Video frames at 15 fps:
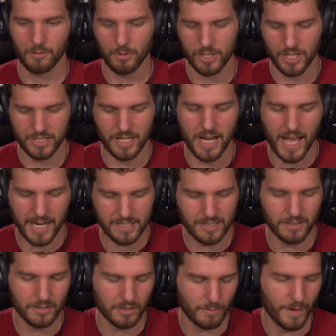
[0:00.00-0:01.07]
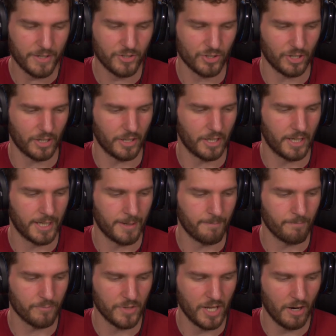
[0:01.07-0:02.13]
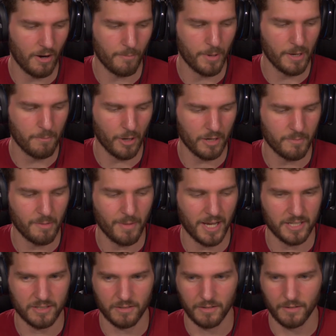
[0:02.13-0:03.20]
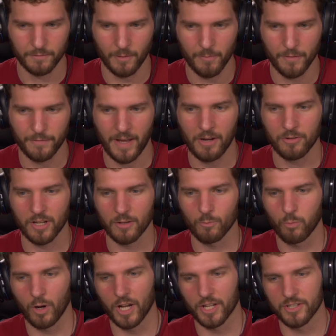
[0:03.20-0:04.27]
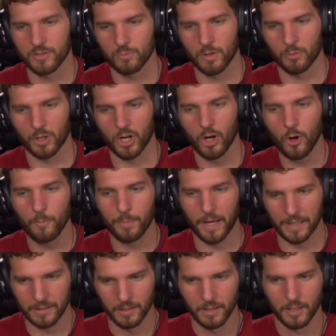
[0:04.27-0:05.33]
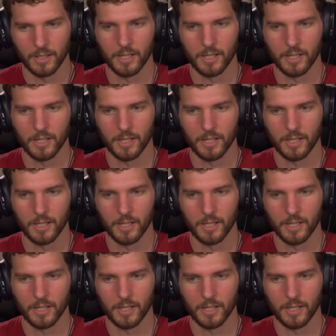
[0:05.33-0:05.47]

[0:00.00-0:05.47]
Which is an excellent question. You know, a big part of MinnMax from the founding was we were hoping